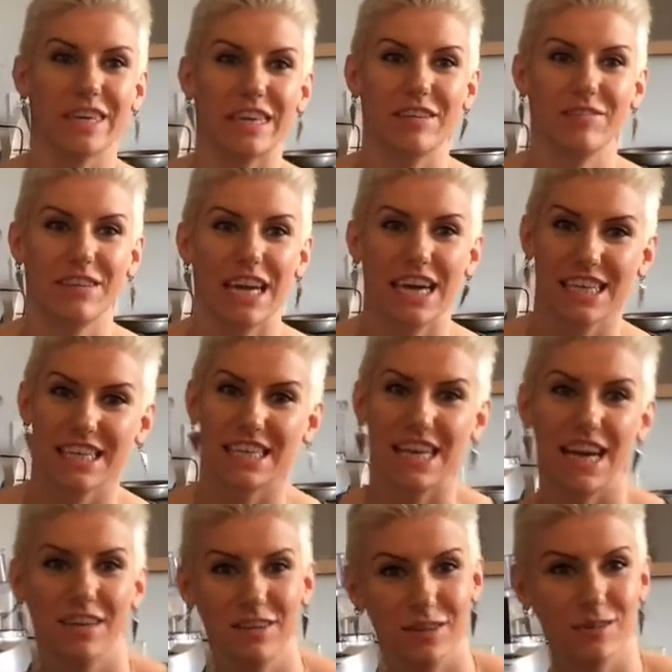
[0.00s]
of Yaya's
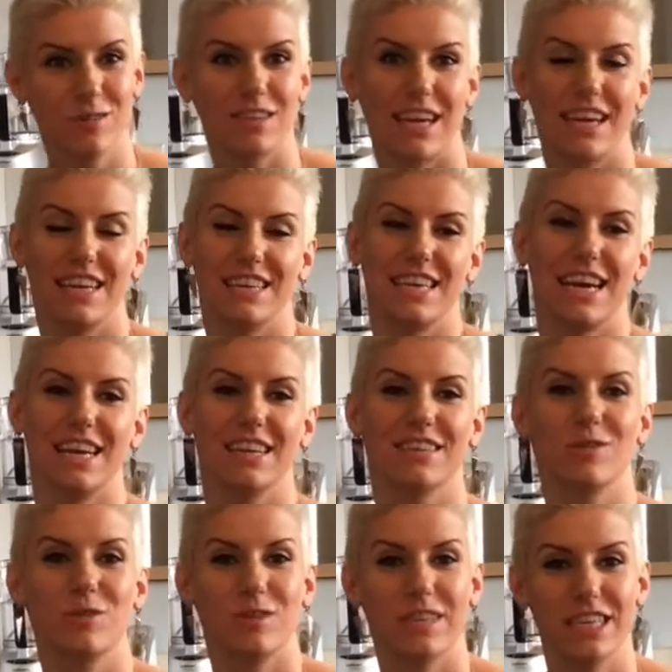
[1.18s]
Tacos and Yaya's
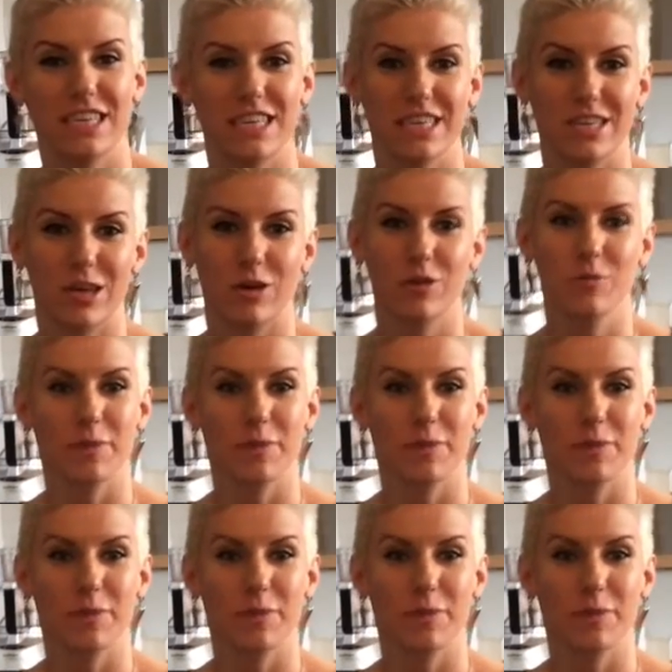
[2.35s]
Tortilla Dough.